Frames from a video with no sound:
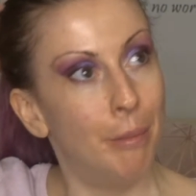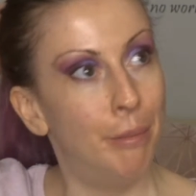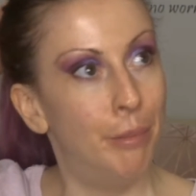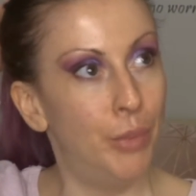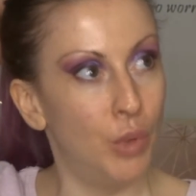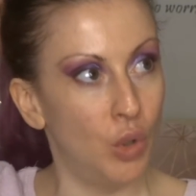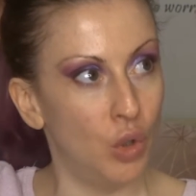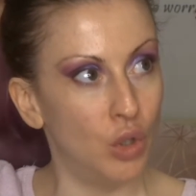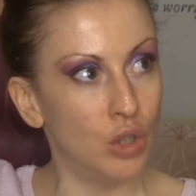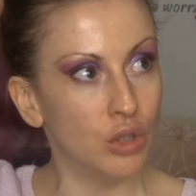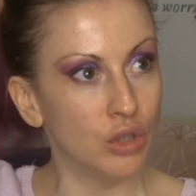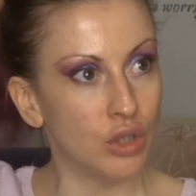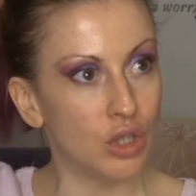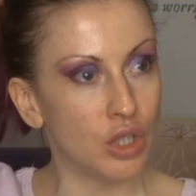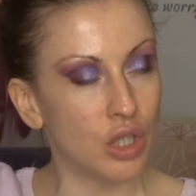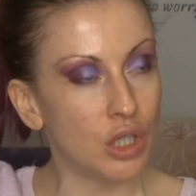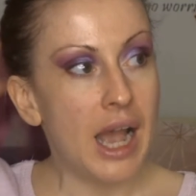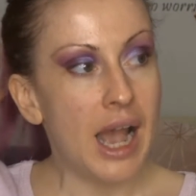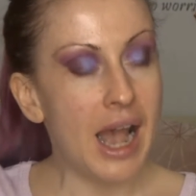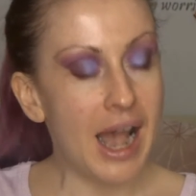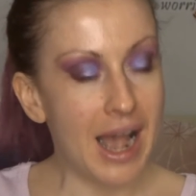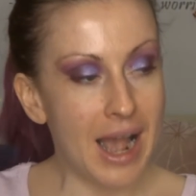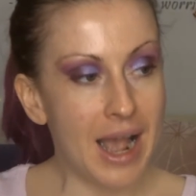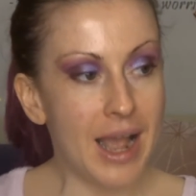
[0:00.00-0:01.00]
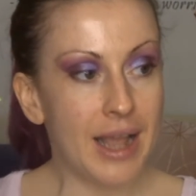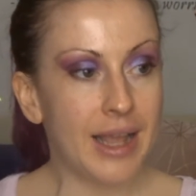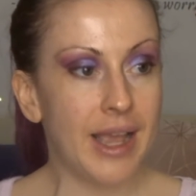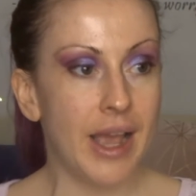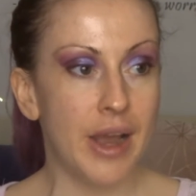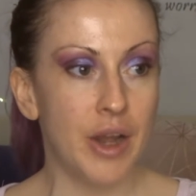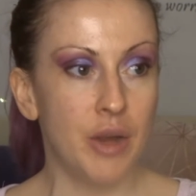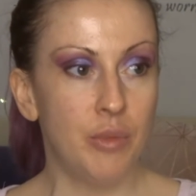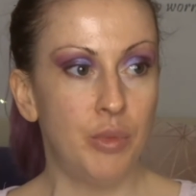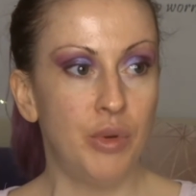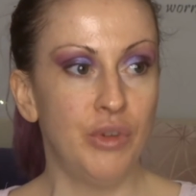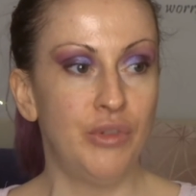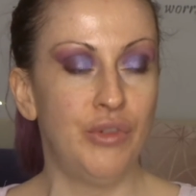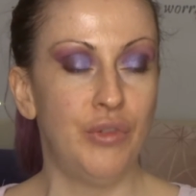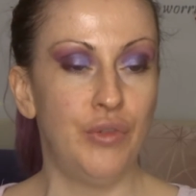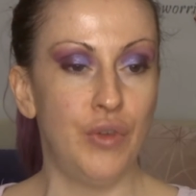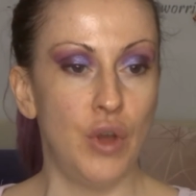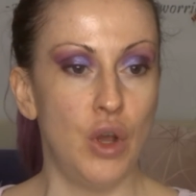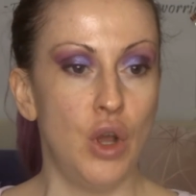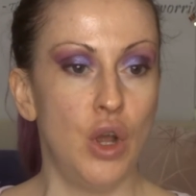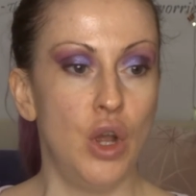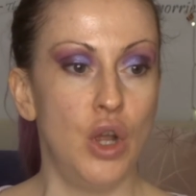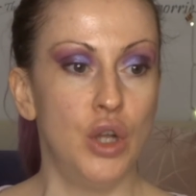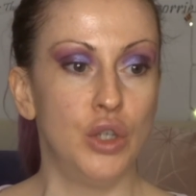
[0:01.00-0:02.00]
but I kind of
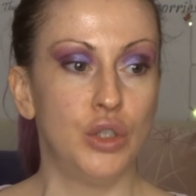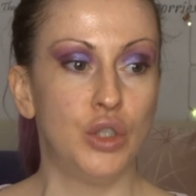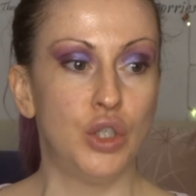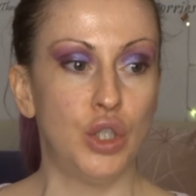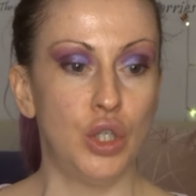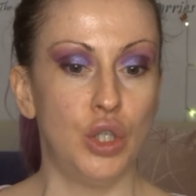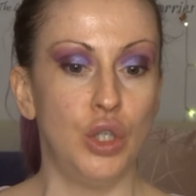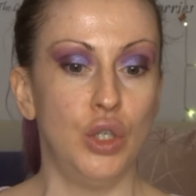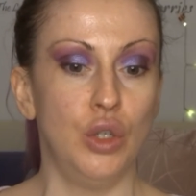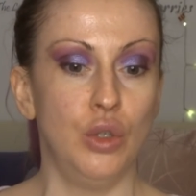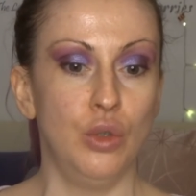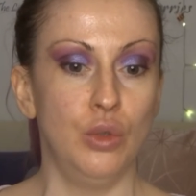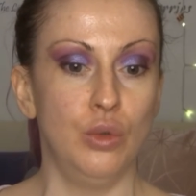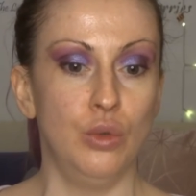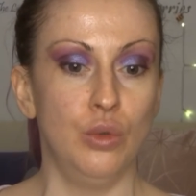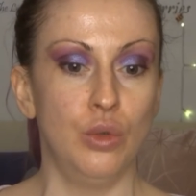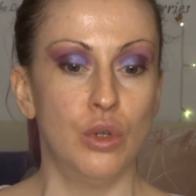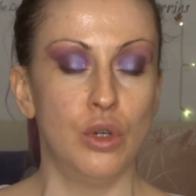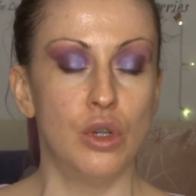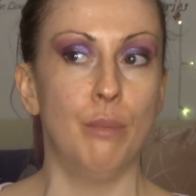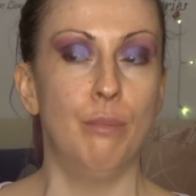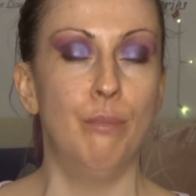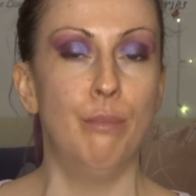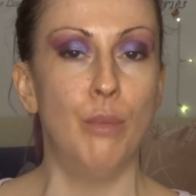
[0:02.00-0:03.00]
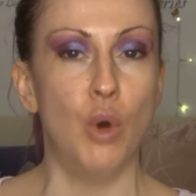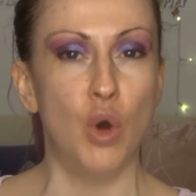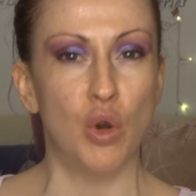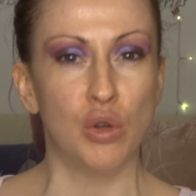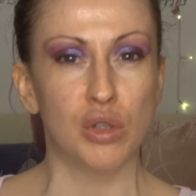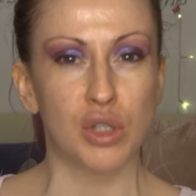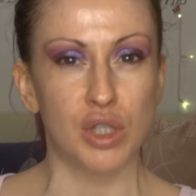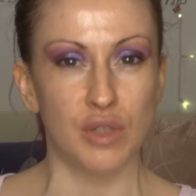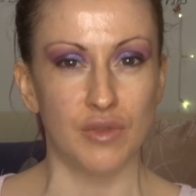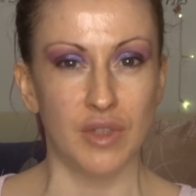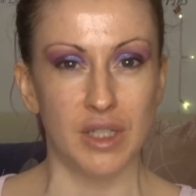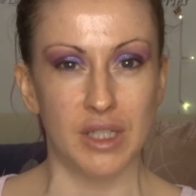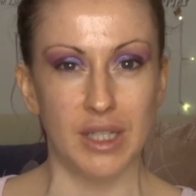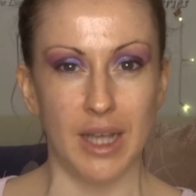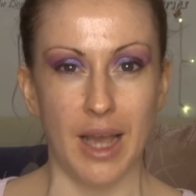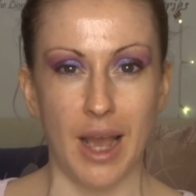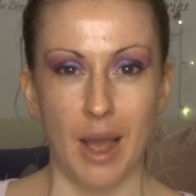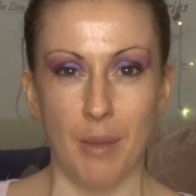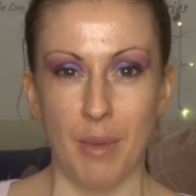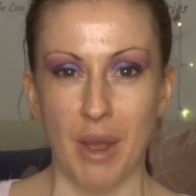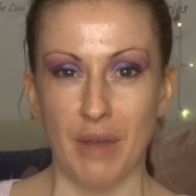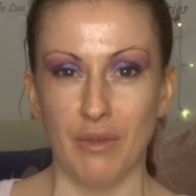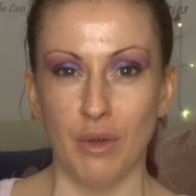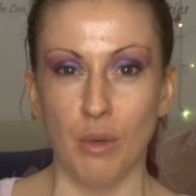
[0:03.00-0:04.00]
prefer to most of the
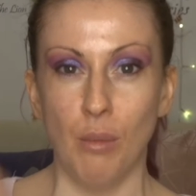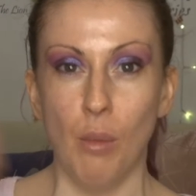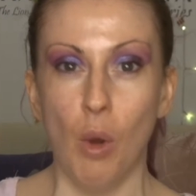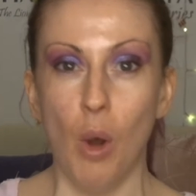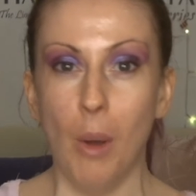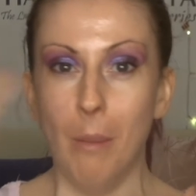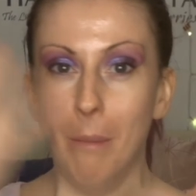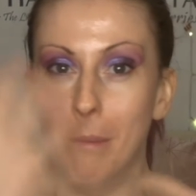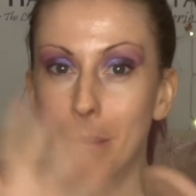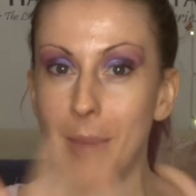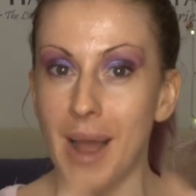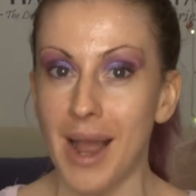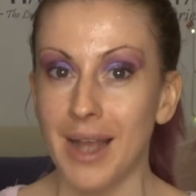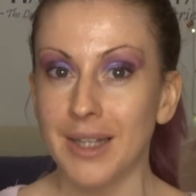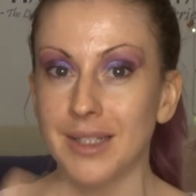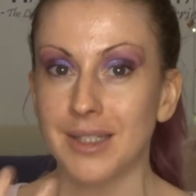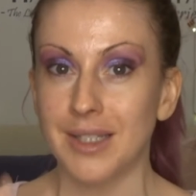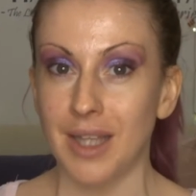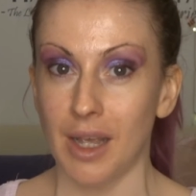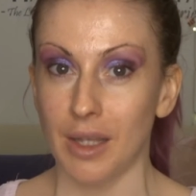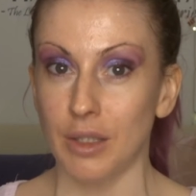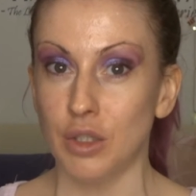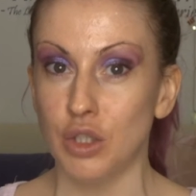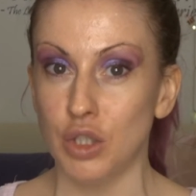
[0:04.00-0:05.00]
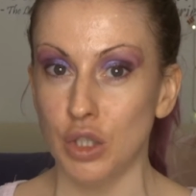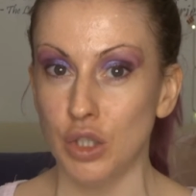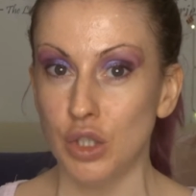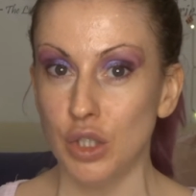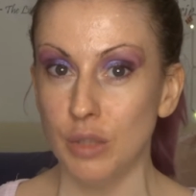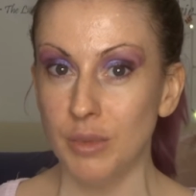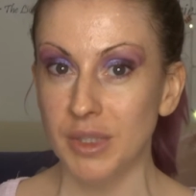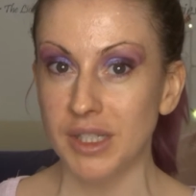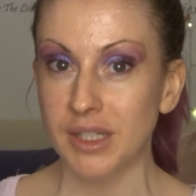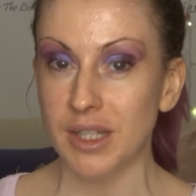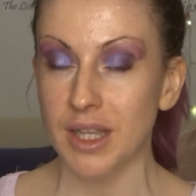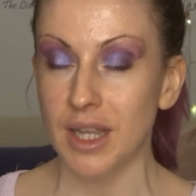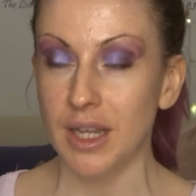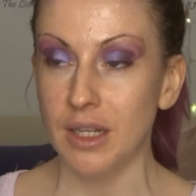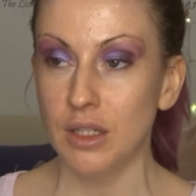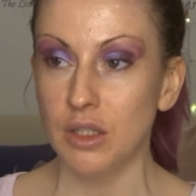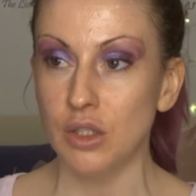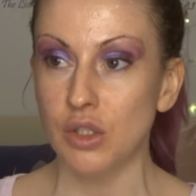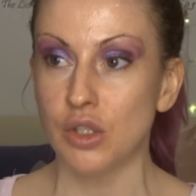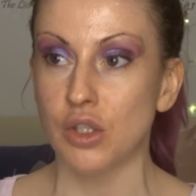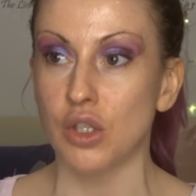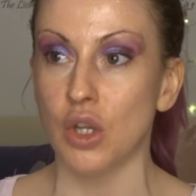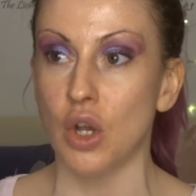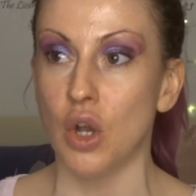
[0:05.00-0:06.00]
time have a more matte texture to my
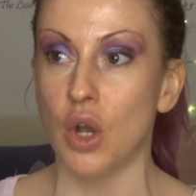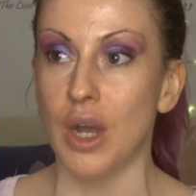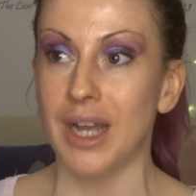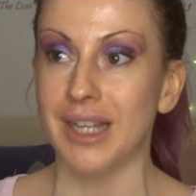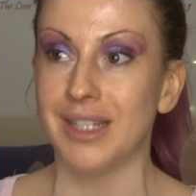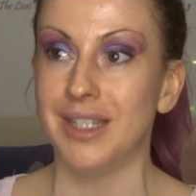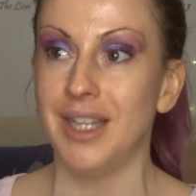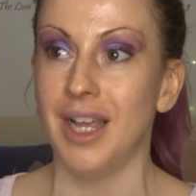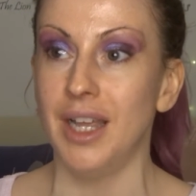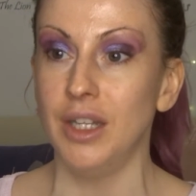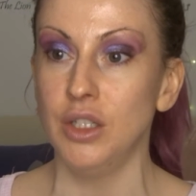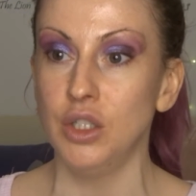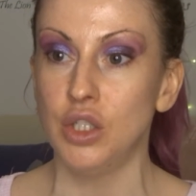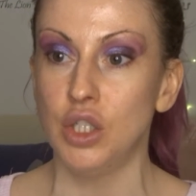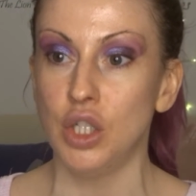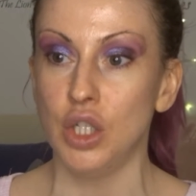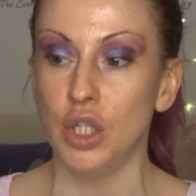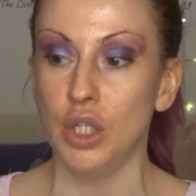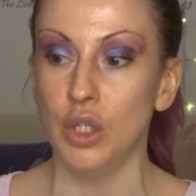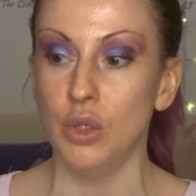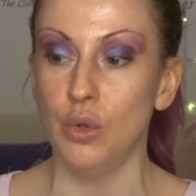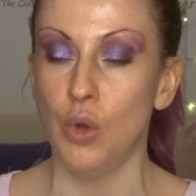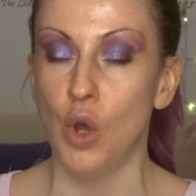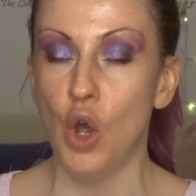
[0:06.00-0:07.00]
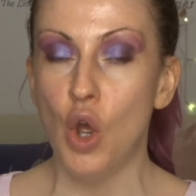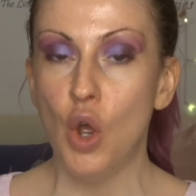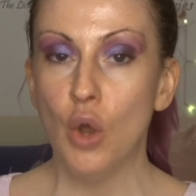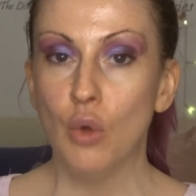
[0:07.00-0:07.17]
skin so I tend to